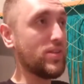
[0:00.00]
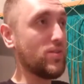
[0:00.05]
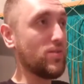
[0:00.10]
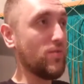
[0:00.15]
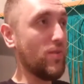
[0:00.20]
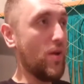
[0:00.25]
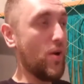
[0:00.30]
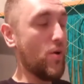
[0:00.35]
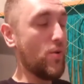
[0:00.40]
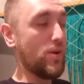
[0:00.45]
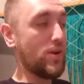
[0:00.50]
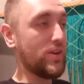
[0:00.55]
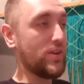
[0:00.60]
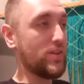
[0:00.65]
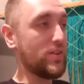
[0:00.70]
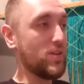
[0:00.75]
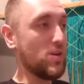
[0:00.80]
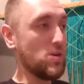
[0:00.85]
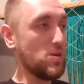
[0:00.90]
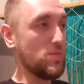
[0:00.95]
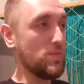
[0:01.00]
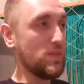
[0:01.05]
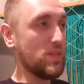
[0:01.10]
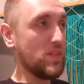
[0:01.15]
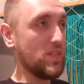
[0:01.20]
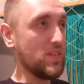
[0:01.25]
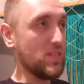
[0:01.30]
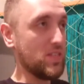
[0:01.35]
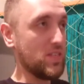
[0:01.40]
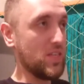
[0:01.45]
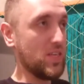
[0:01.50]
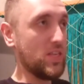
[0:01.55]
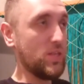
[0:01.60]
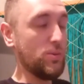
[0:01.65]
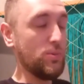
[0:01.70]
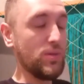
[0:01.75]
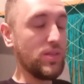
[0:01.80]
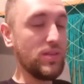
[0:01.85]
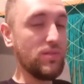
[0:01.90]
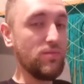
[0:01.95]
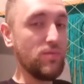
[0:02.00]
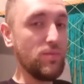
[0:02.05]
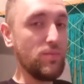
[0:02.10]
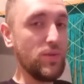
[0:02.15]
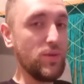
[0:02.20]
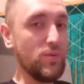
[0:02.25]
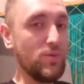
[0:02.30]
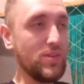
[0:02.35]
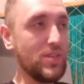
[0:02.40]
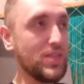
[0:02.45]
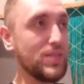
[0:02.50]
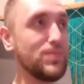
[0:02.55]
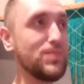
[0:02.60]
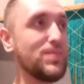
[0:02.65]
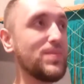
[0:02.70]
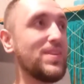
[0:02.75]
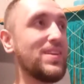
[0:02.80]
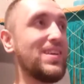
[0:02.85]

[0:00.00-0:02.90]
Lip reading: in a row, and Darby continually rebuked him.